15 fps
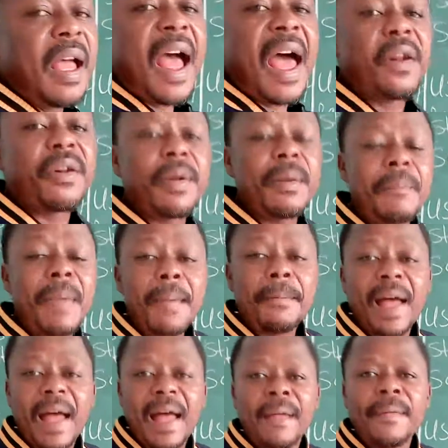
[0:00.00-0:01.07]
And
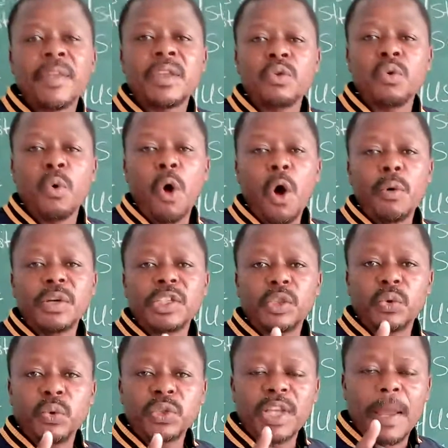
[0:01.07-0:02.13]
remember, you always
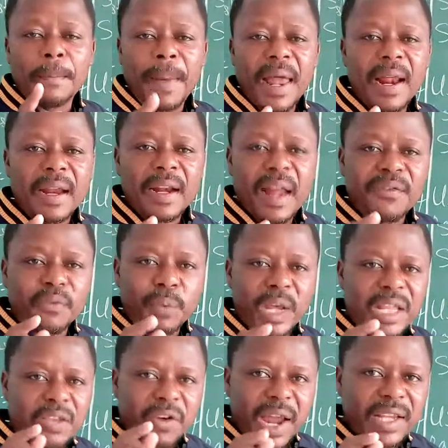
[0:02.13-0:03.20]
use a paragraph
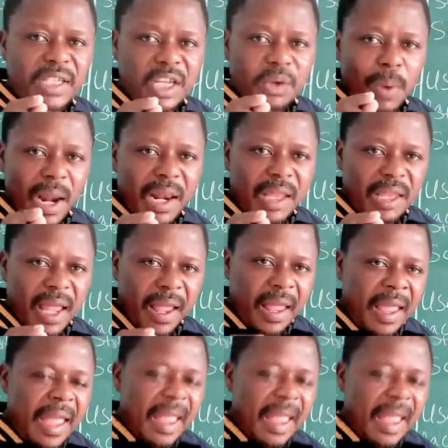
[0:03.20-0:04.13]
when writing your letter.